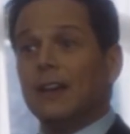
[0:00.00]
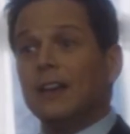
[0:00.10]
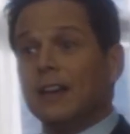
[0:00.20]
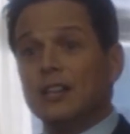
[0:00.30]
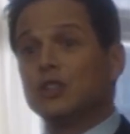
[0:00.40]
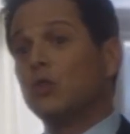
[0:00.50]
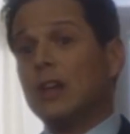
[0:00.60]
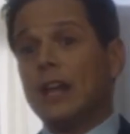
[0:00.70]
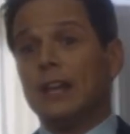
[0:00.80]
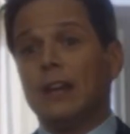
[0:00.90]
is
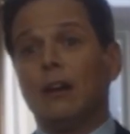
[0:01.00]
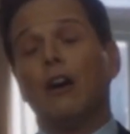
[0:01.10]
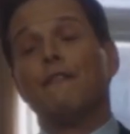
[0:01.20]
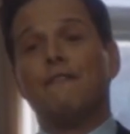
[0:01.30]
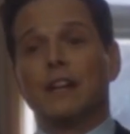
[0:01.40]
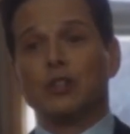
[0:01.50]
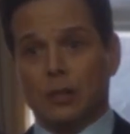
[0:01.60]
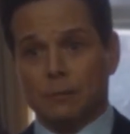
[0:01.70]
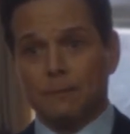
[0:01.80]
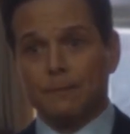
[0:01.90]
creating a
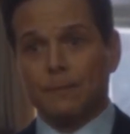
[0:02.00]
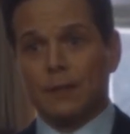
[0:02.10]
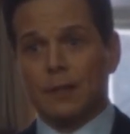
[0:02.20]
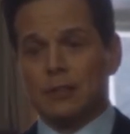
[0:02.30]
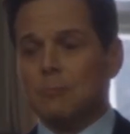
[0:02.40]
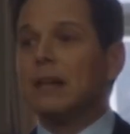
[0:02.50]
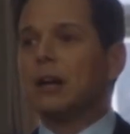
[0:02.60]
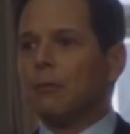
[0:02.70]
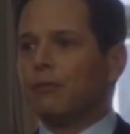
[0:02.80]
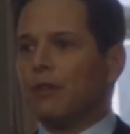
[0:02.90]
fiction to make
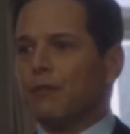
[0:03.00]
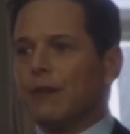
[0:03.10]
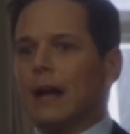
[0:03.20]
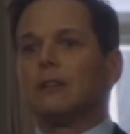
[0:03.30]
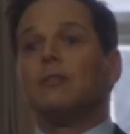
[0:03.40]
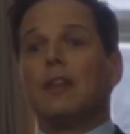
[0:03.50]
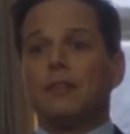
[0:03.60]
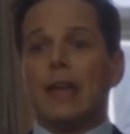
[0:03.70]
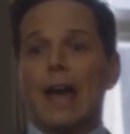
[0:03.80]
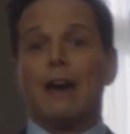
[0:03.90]
up for the fact that
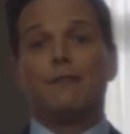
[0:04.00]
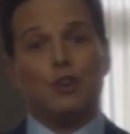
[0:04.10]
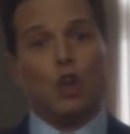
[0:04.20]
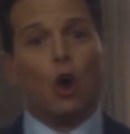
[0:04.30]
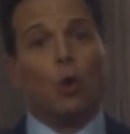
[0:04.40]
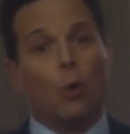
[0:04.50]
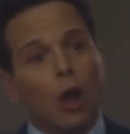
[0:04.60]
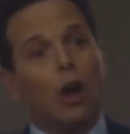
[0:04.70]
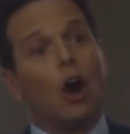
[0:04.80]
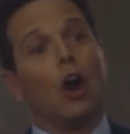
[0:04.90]
they have no
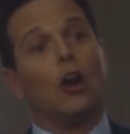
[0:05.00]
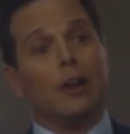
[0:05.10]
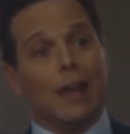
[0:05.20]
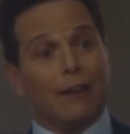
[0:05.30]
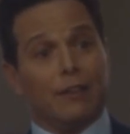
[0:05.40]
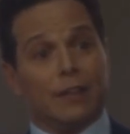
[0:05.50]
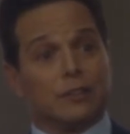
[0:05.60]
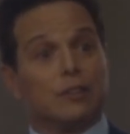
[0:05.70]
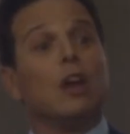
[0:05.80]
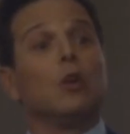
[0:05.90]
hard
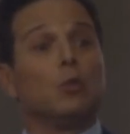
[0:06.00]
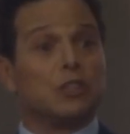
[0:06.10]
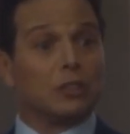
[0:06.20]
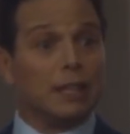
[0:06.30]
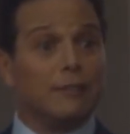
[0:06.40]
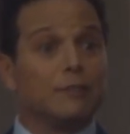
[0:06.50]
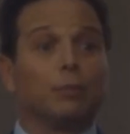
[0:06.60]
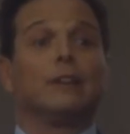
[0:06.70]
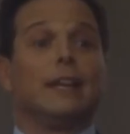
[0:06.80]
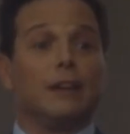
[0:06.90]
evidence, which leaves
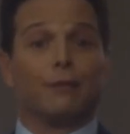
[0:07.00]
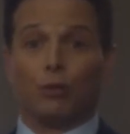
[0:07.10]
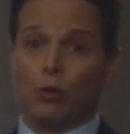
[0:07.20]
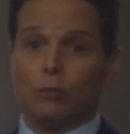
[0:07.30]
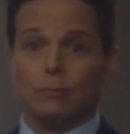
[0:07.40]
plenty of room